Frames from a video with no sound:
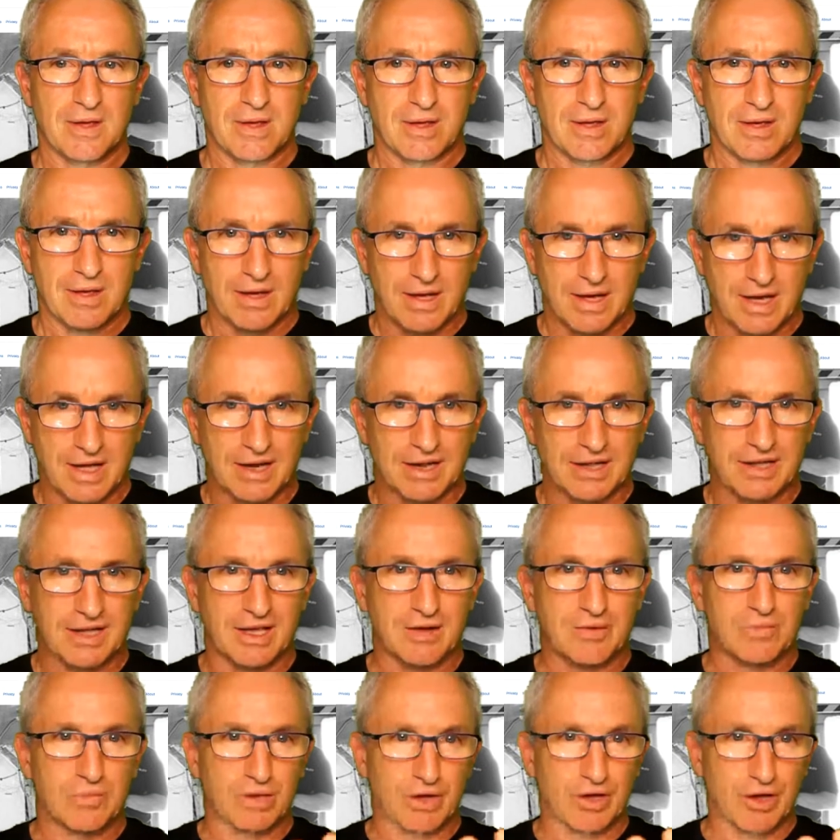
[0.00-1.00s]
And
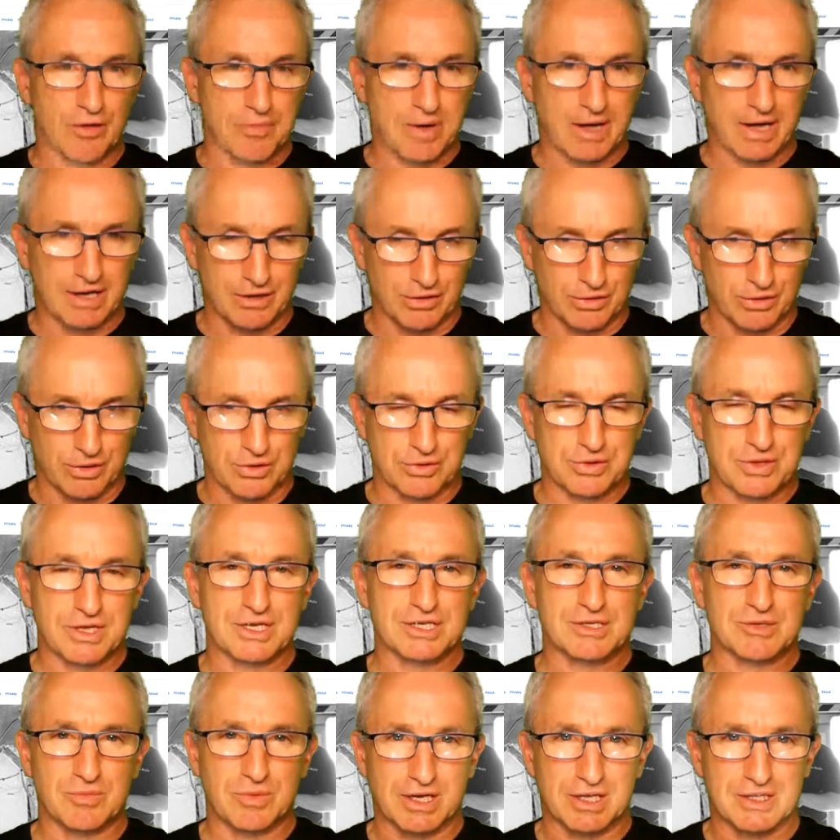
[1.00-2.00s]
again, we go back and look at this
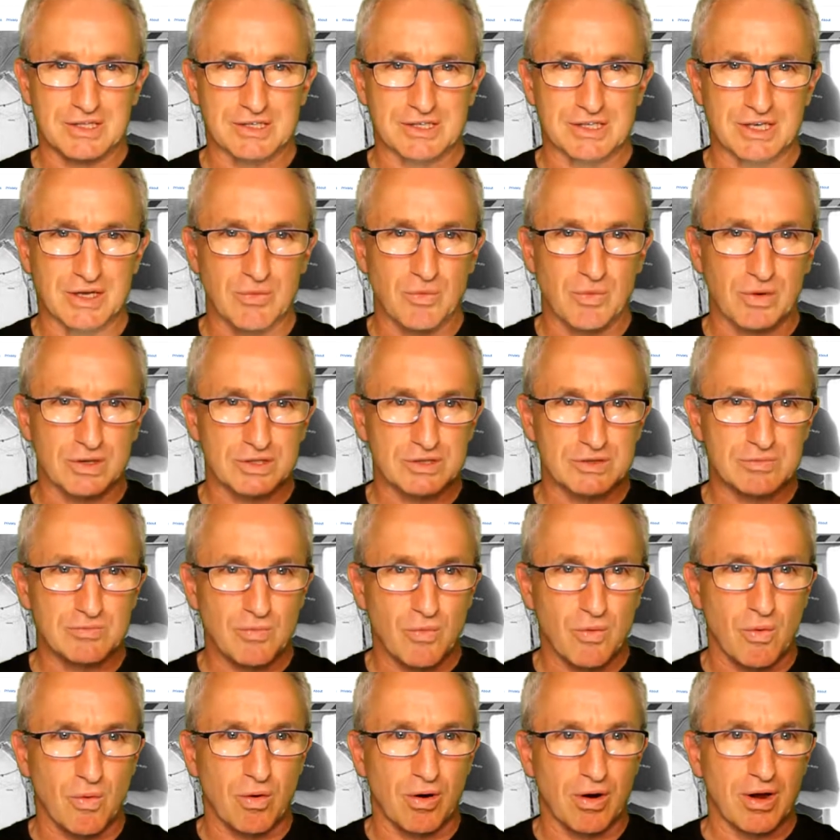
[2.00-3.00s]
and we can see once
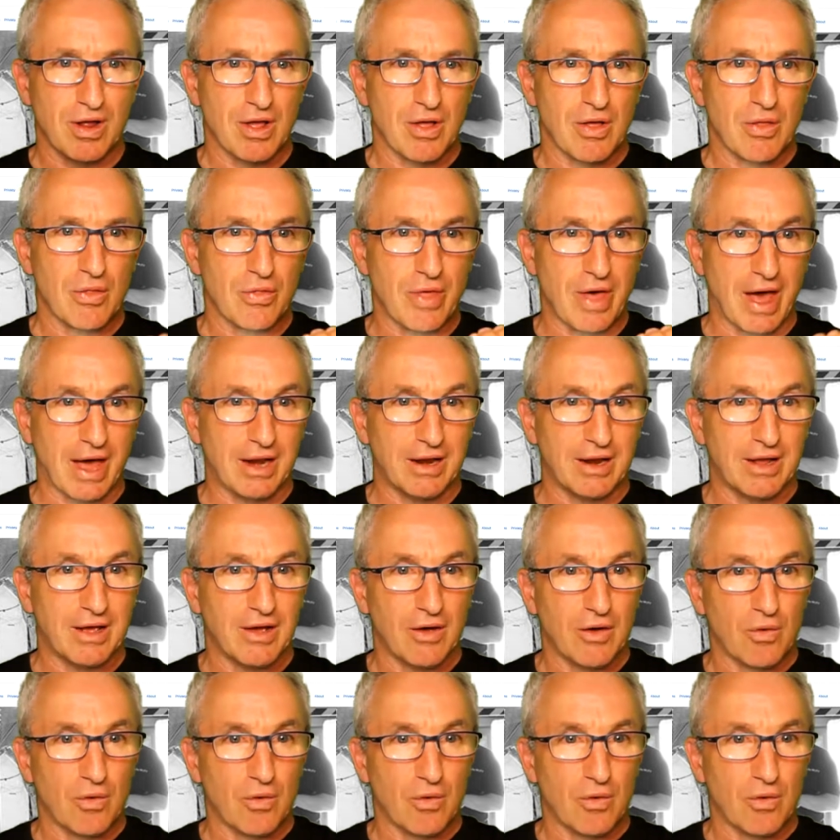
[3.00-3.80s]
more that